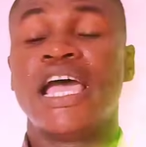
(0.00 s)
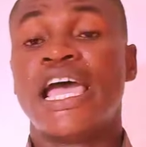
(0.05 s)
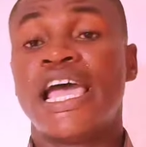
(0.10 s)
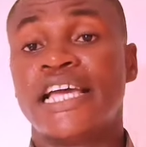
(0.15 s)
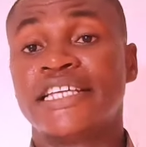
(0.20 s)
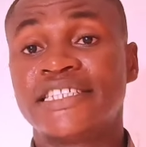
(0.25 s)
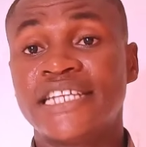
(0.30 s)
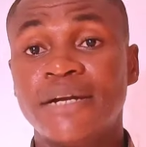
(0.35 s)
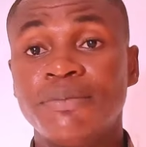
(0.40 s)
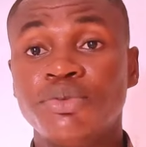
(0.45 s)

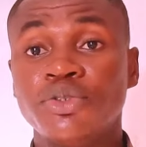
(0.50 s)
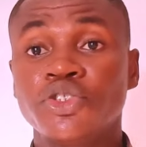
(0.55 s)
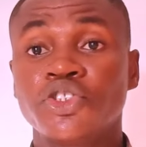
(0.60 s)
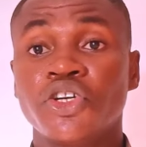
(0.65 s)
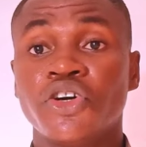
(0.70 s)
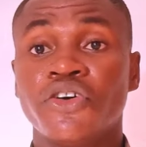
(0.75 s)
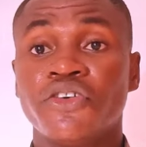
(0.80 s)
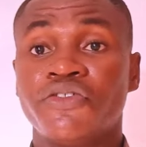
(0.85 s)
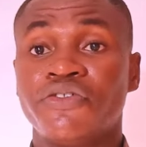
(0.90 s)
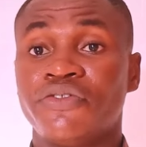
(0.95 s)
Examples
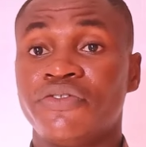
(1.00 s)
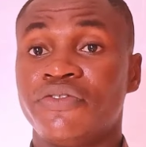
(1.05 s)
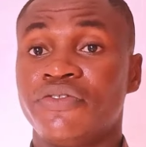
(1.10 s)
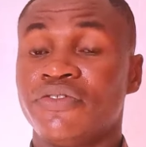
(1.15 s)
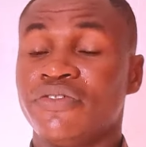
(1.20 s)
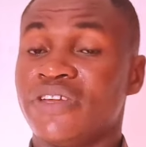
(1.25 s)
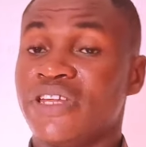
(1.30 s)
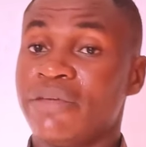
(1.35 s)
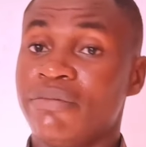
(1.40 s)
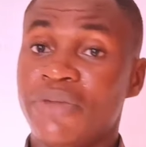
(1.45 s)
of
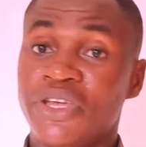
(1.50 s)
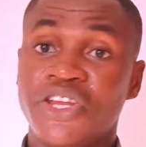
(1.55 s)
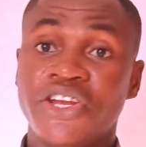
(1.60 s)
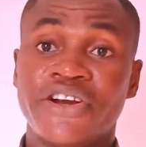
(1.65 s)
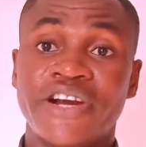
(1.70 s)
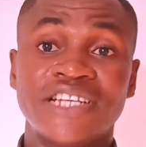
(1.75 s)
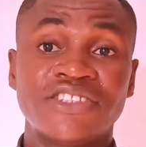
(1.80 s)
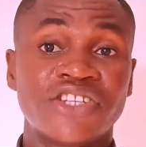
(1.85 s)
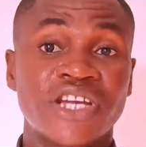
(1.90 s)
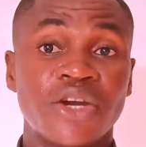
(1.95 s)
the
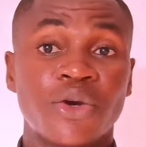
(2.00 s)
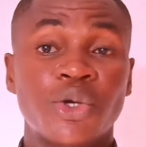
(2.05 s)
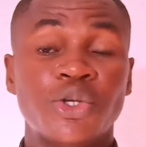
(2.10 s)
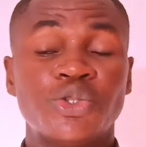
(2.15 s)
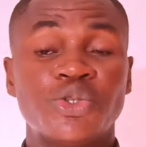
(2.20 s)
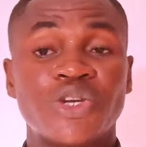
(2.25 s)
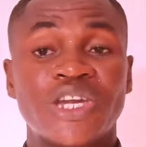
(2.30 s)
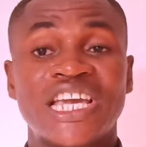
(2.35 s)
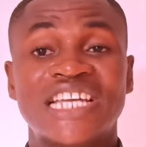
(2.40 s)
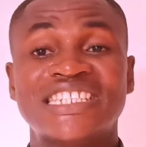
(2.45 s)
minerals you are going
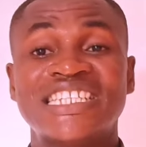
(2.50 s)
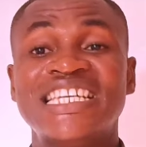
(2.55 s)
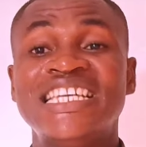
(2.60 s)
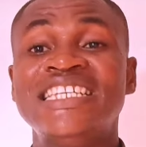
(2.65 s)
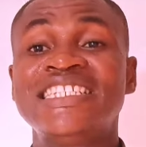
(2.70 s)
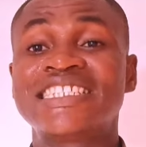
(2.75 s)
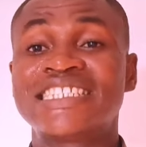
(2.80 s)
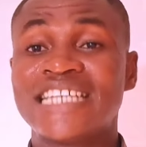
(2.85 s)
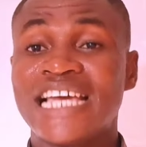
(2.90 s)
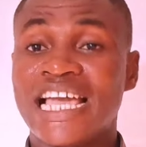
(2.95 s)
to get
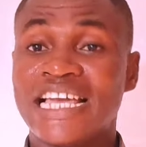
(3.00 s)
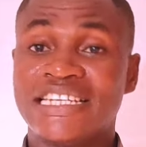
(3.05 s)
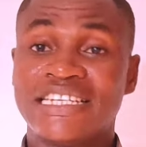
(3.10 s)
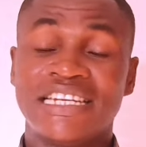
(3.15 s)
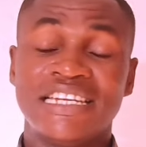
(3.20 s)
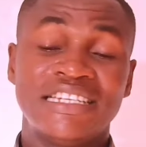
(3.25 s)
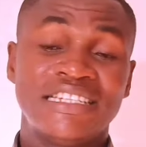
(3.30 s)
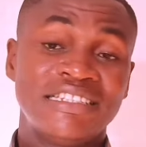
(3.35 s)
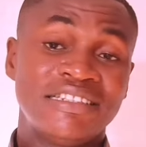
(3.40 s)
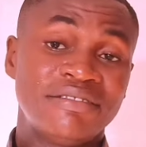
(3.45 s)
inside
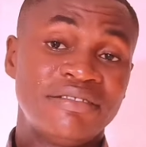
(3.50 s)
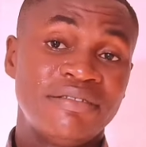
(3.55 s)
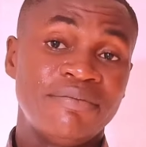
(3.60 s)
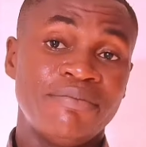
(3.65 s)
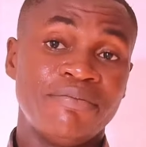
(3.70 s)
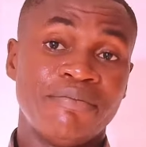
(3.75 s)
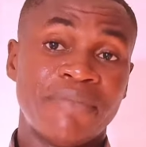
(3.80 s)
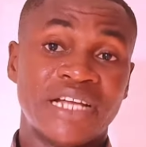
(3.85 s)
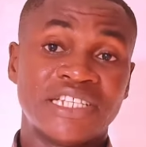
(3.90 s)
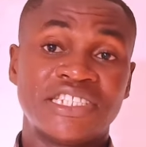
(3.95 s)
the
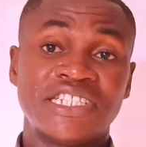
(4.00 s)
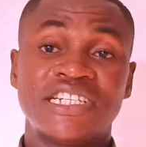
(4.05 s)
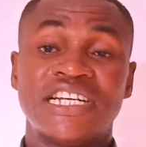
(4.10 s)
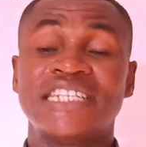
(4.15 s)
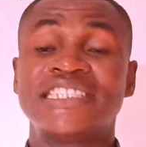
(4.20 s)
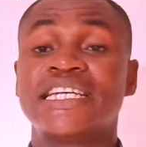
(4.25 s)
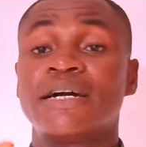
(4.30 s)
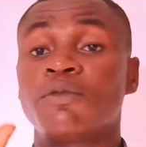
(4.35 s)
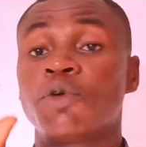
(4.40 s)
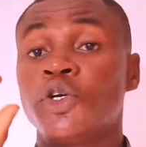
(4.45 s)

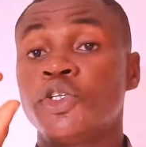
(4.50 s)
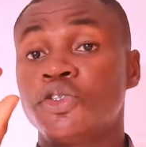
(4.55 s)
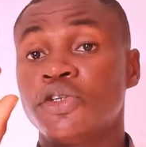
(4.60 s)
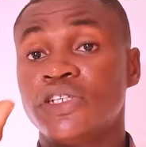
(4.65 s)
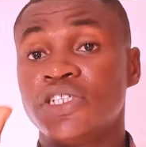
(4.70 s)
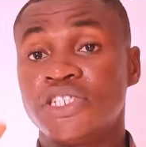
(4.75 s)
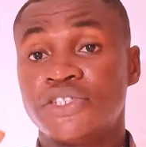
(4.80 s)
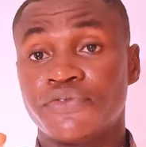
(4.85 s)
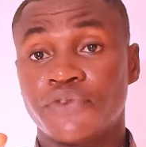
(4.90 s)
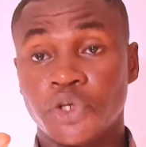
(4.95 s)
materials I'm going to
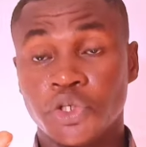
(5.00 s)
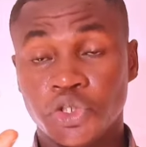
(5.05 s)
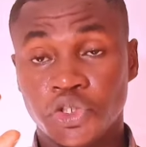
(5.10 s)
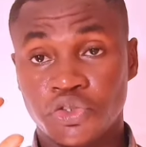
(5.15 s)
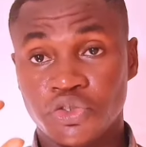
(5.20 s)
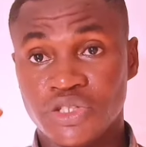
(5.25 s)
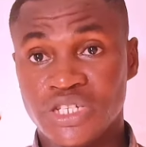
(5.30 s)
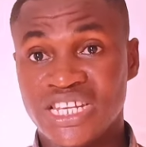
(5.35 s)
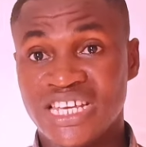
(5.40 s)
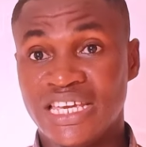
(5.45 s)
list for you
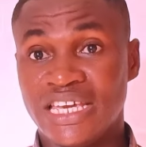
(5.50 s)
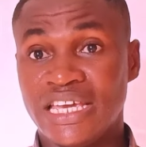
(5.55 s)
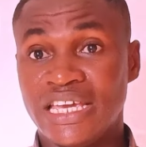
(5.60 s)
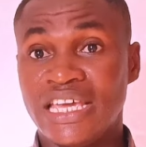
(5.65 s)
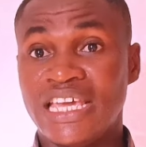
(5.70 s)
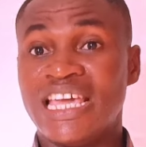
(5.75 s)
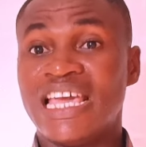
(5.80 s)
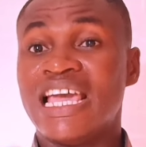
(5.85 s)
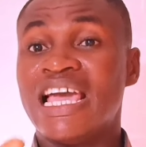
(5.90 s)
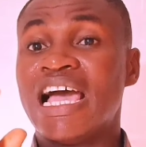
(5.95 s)

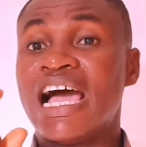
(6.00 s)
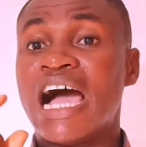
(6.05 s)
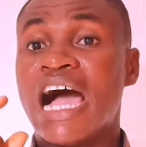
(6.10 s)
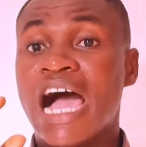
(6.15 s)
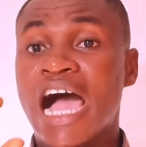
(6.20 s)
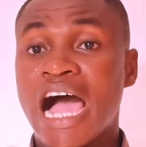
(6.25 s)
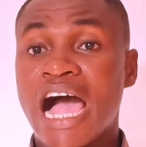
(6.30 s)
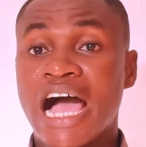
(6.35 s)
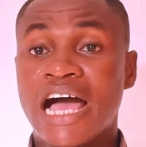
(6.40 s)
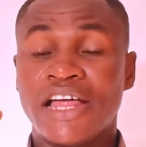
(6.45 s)
today
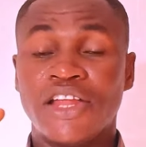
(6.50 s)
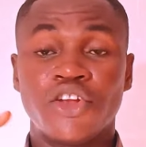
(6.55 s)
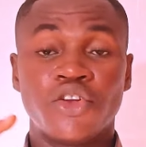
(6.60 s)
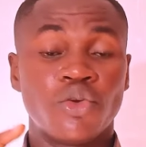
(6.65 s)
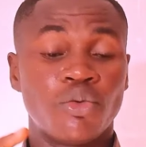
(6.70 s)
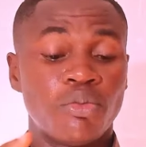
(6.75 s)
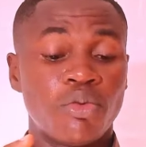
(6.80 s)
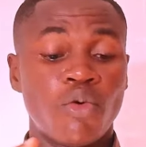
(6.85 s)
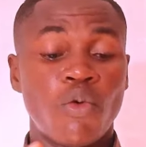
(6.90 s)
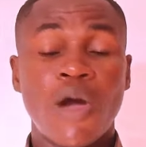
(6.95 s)
are:
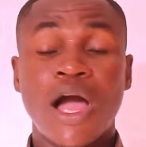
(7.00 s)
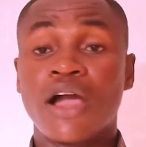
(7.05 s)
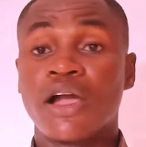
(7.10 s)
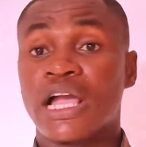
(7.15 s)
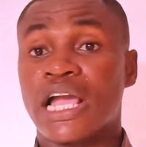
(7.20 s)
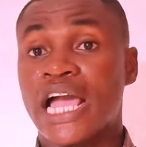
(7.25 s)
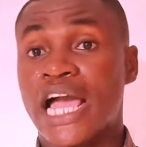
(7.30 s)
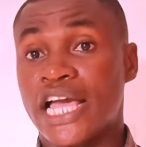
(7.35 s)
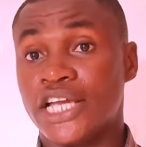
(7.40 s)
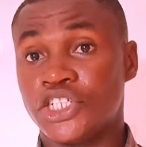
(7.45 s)
number
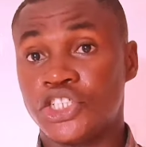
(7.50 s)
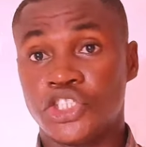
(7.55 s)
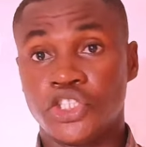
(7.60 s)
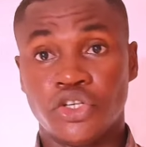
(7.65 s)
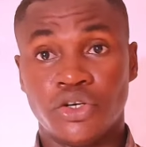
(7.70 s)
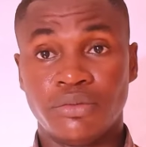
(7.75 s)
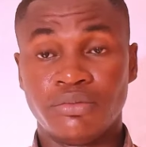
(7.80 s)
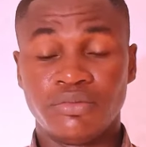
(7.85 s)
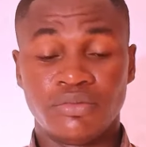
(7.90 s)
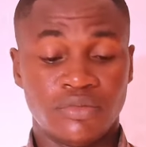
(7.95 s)
1,
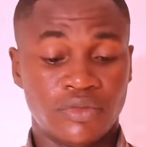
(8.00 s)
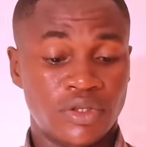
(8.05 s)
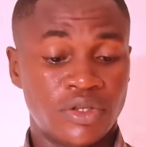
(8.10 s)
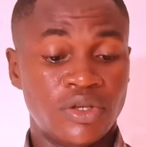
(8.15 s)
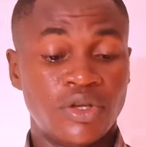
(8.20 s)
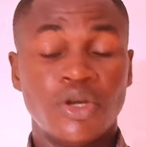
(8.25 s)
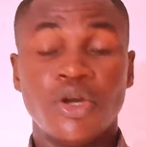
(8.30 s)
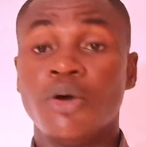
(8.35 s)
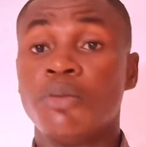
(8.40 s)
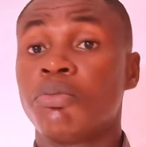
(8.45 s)
calcium,
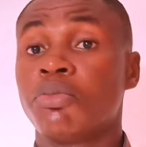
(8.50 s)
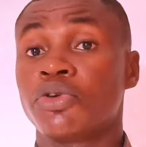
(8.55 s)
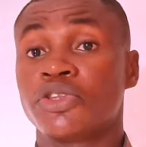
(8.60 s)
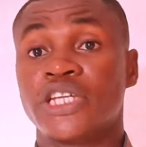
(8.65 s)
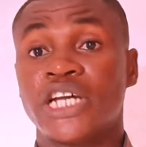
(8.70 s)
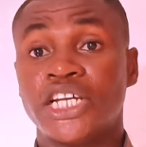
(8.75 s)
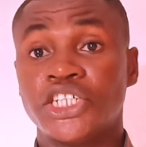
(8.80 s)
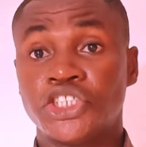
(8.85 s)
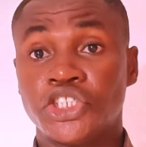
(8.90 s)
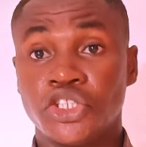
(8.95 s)

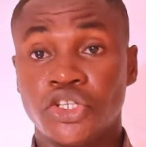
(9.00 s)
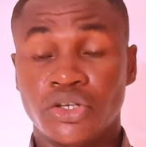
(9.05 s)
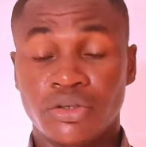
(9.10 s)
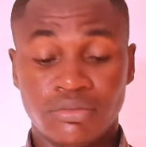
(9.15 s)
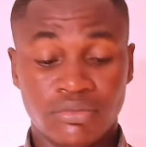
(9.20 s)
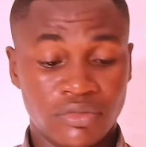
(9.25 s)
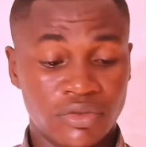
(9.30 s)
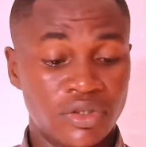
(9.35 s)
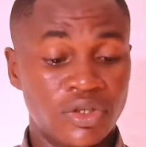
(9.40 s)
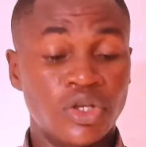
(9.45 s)

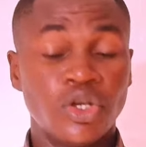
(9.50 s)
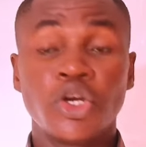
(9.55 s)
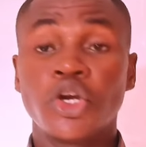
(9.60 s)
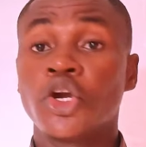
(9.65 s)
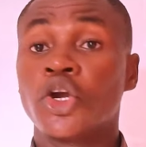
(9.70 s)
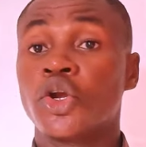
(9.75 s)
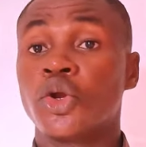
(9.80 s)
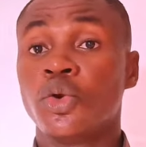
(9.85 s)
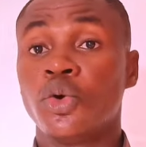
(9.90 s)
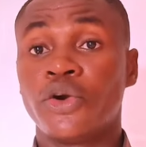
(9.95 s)
potassium,
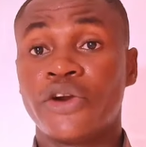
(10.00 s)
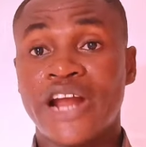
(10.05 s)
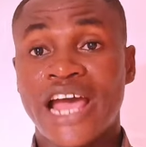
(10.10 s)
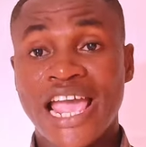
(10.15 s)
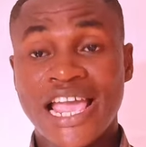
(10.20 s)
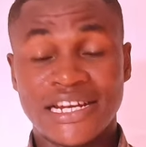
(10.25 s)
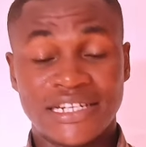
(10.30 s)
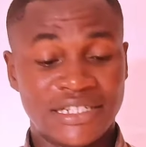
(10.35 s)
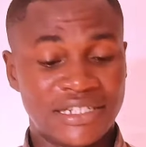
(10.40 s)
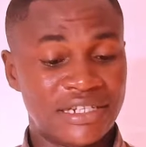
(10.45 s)

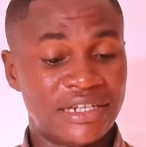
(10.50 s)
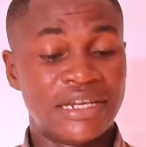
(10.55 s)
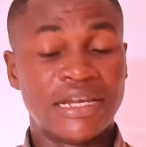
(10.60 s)
chloride,